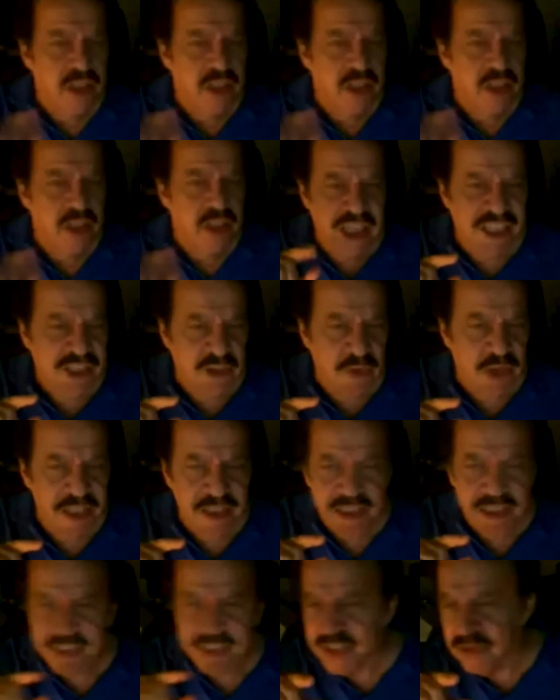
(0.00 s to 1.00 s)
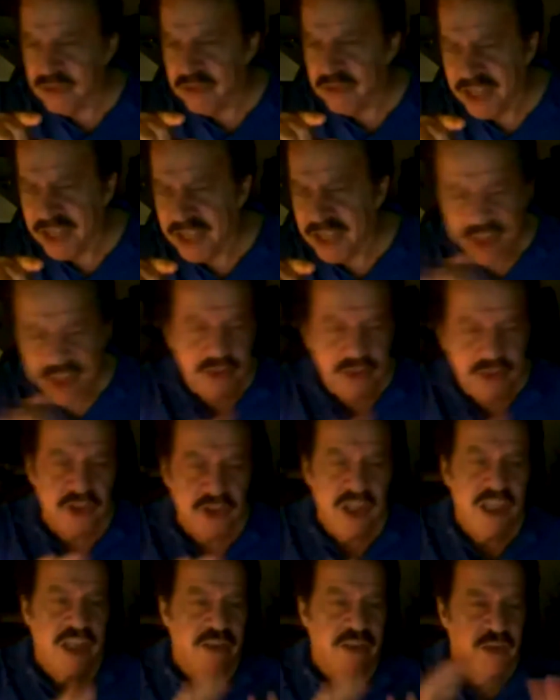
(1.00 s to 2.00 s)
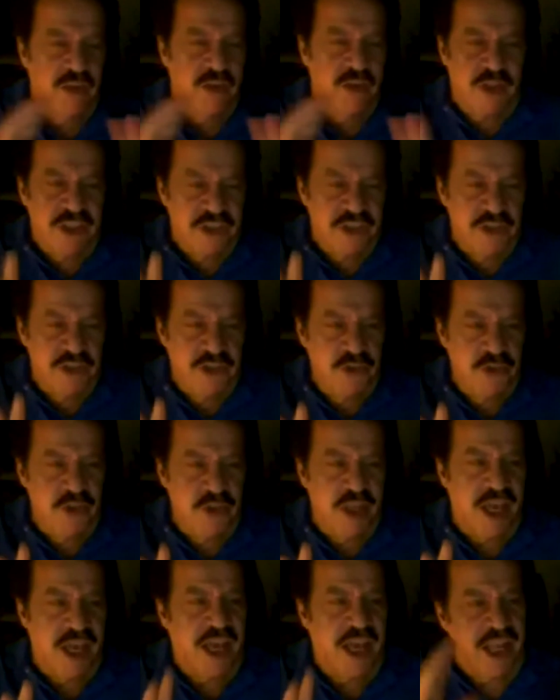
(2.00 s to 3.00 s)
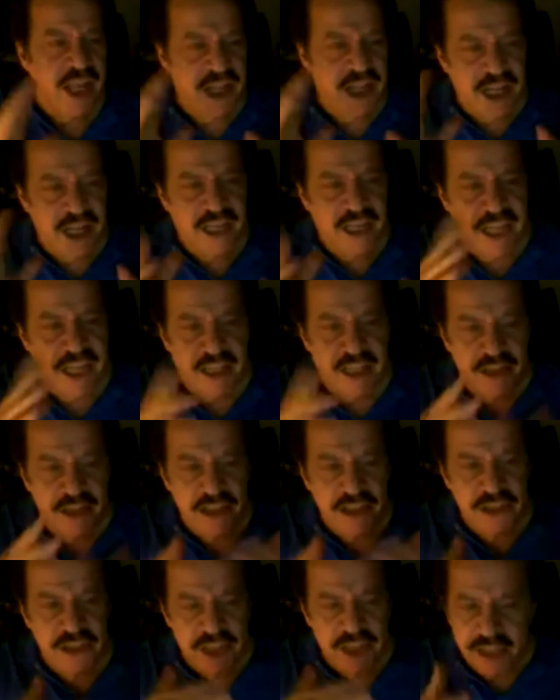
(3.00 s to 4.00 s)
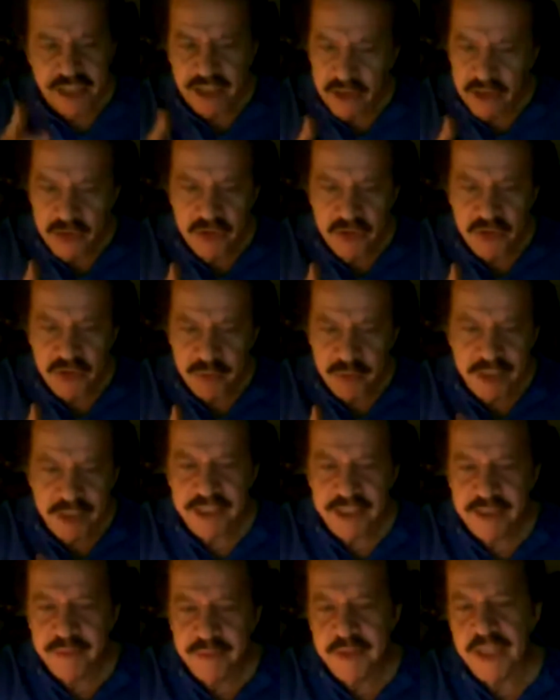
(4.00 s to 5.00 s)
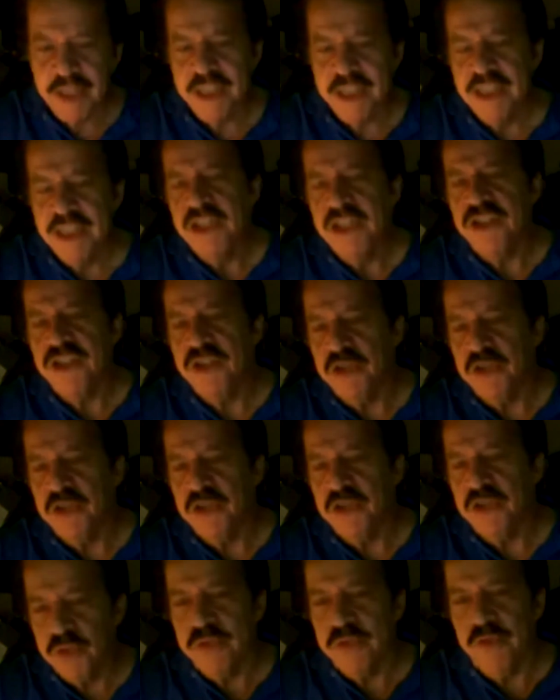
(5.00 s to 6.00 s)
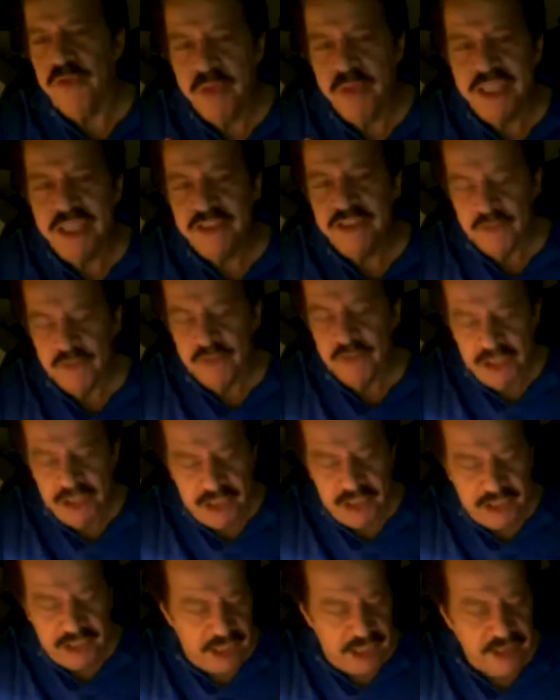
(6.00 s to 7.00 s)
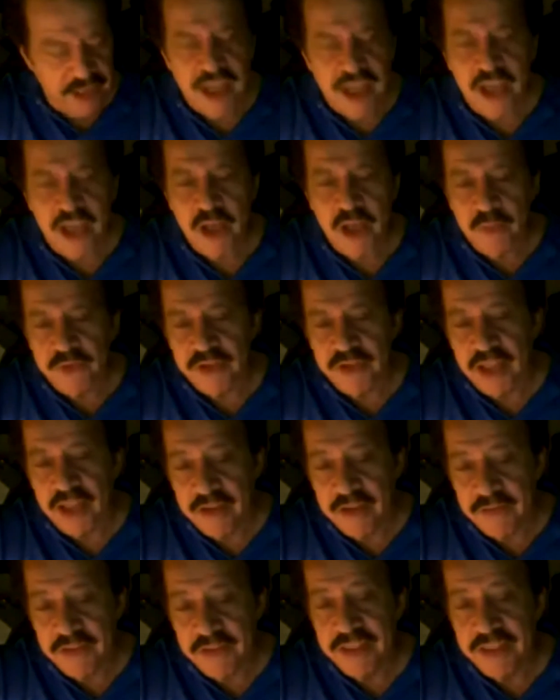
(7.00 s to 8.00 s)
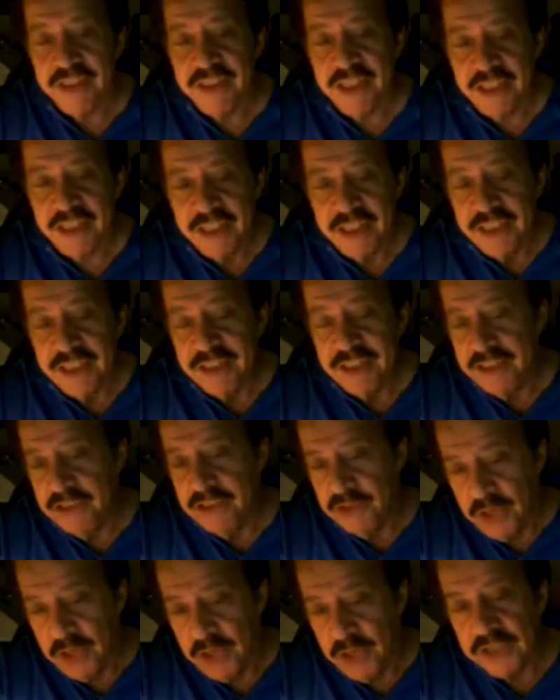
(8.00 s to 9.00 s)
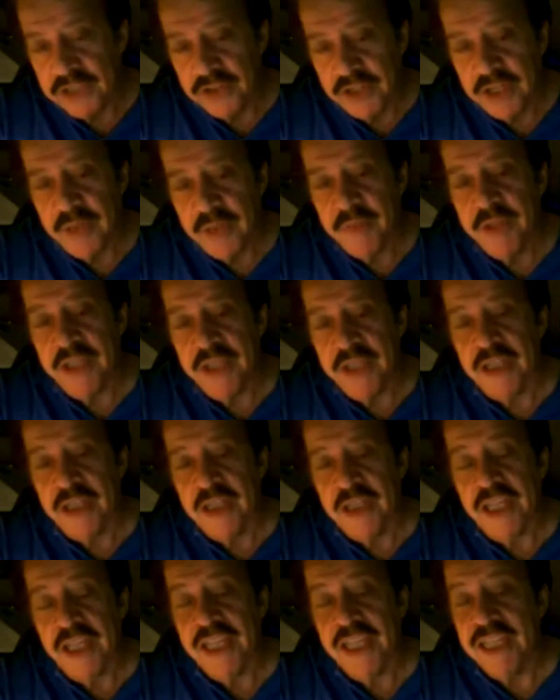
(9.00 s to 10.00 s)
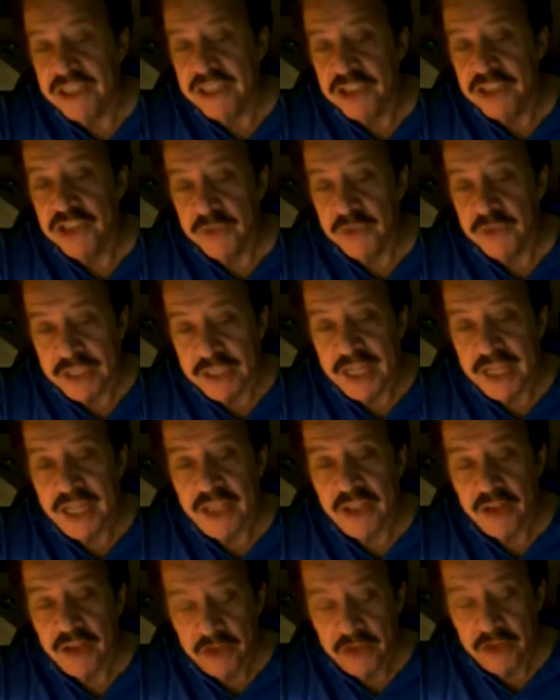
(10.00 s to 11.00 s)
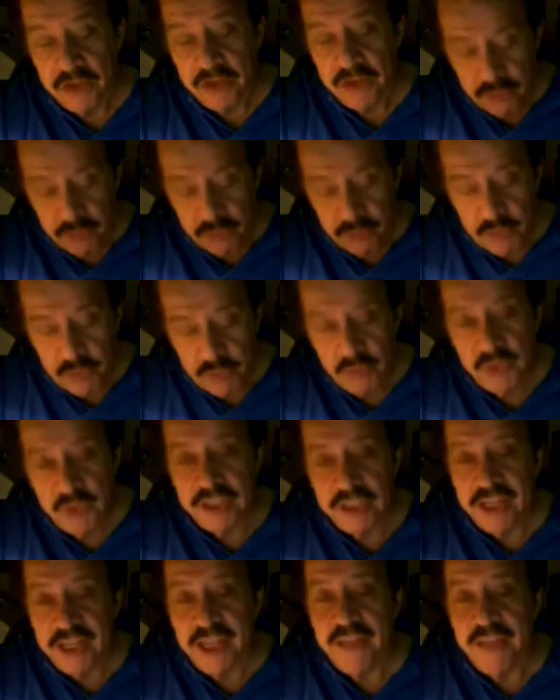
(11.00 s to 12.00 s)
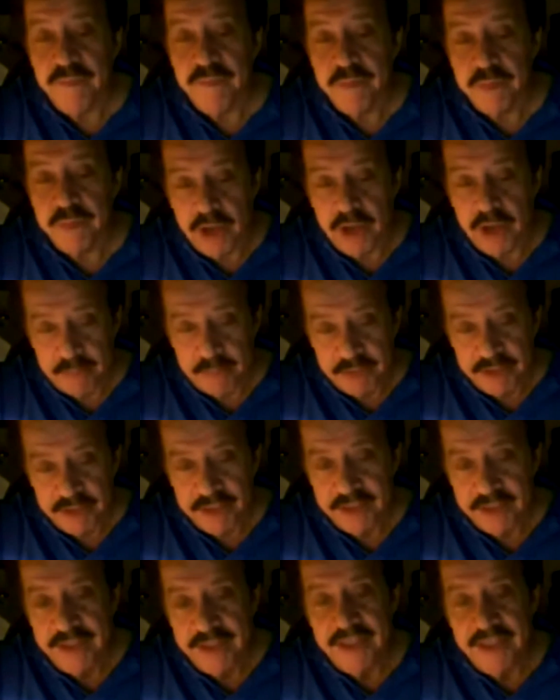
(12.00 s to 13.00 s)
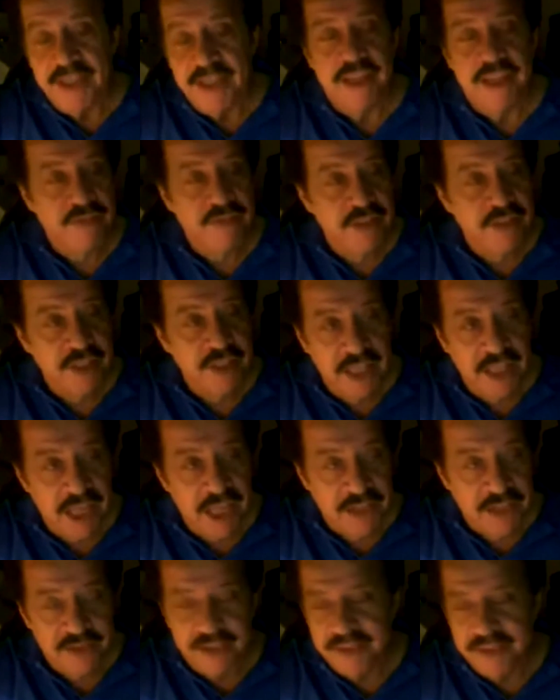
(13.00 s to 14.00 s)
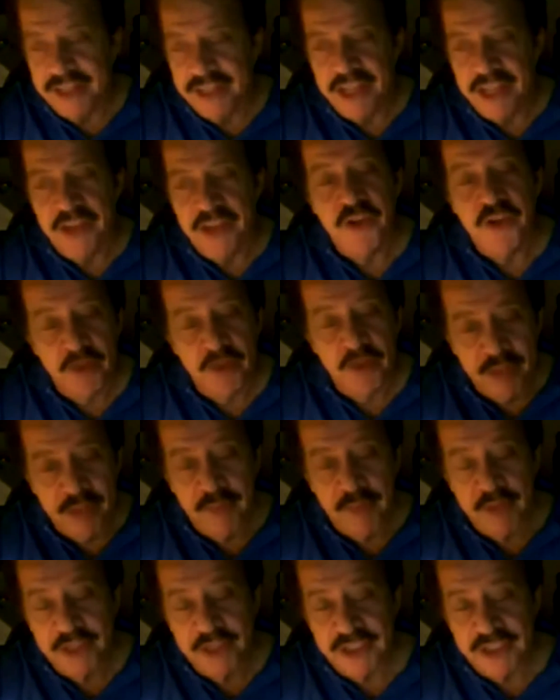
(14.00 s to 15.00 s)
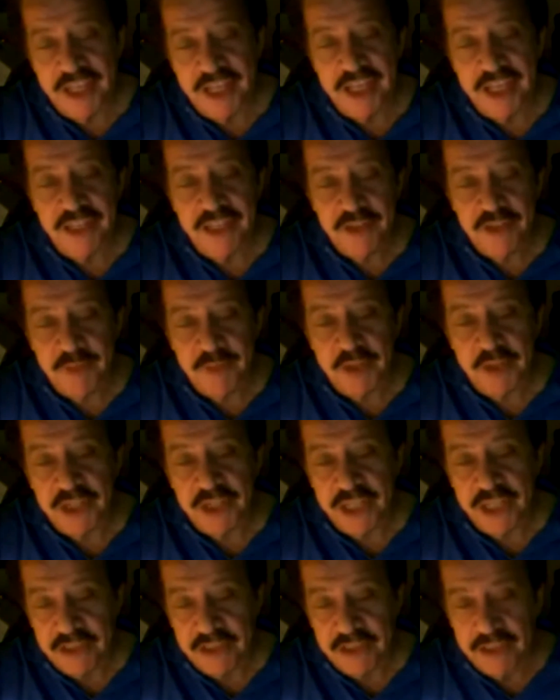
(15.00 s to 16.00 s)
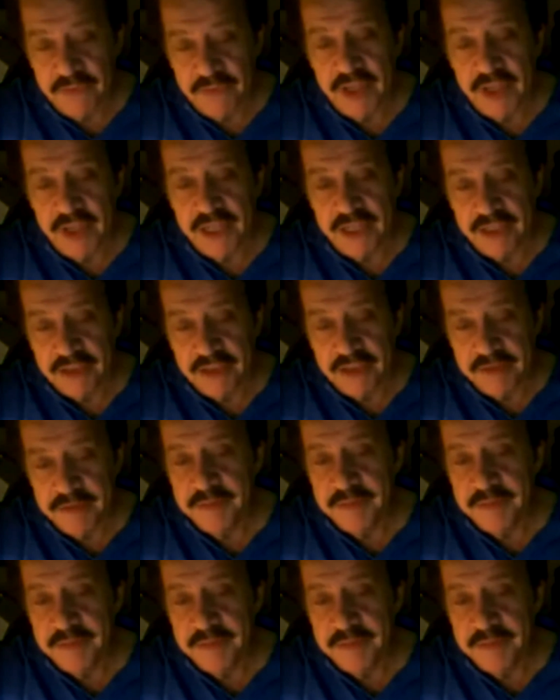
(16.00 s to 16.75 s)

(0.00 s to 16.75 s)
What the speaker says: Is that the right? Once you do that, you kind of lose them a little bit. So for me, it helps to have the director come in and listen to a dialogue reel that I prepped. And if he likes it, then I know I'm that much ahead, especially on the final.